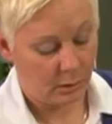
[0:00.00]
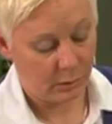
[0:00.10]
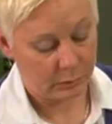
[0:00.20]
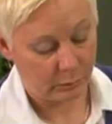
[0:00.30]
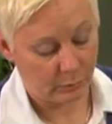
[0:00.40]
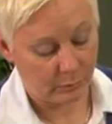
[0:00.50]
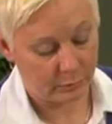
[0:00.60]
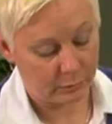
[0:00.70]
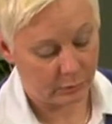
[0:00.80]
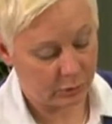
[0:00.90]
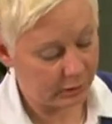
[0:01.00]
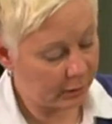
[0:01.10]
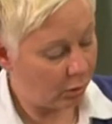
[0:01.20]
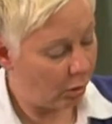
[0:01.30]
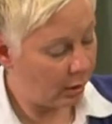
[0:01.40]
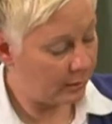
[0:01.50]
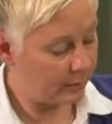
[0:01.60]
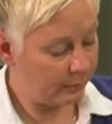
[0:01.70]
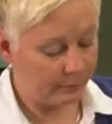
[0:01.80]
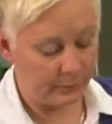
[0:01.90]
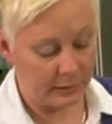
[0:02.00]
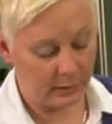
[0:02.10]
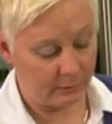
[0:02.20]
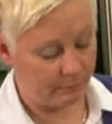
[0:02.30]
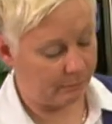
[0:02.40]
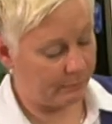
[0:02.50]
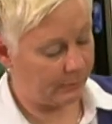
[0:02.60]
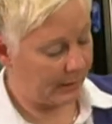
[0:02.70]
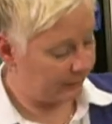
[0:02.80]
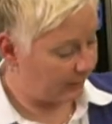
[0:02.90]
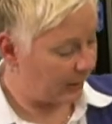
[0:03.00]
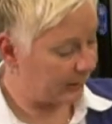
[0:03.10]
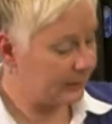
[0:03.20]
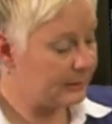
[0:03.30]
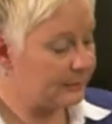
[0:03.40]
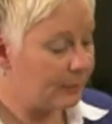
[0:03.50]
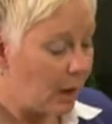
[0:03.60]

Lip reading: So chicken on the bed of onions.